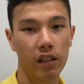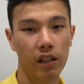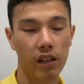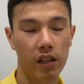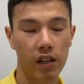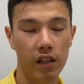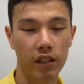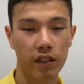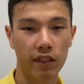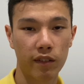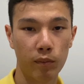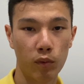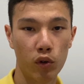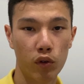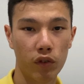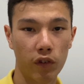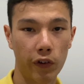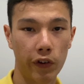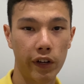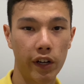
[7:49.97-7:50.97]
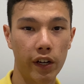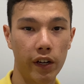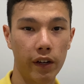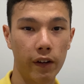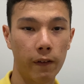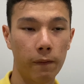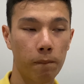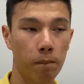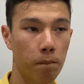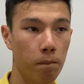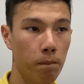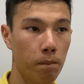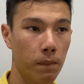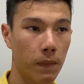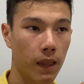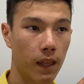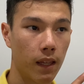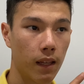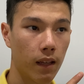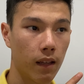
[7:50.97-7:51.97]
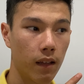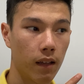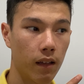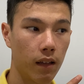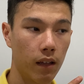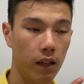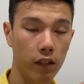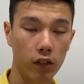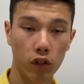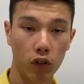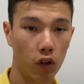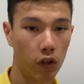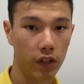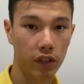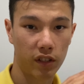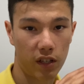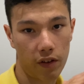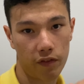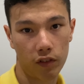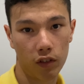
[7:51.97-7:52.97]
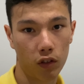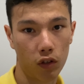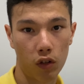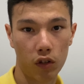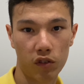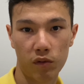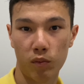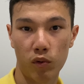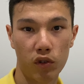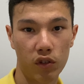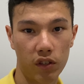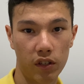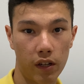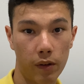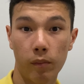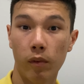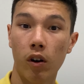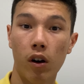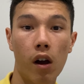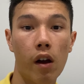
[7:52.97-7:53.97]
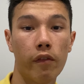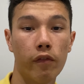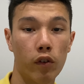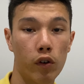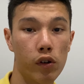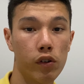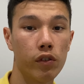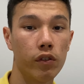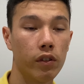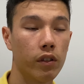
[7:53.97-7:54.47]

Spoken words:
It's smooth on here. It's definitely a lot smoother than my iPhone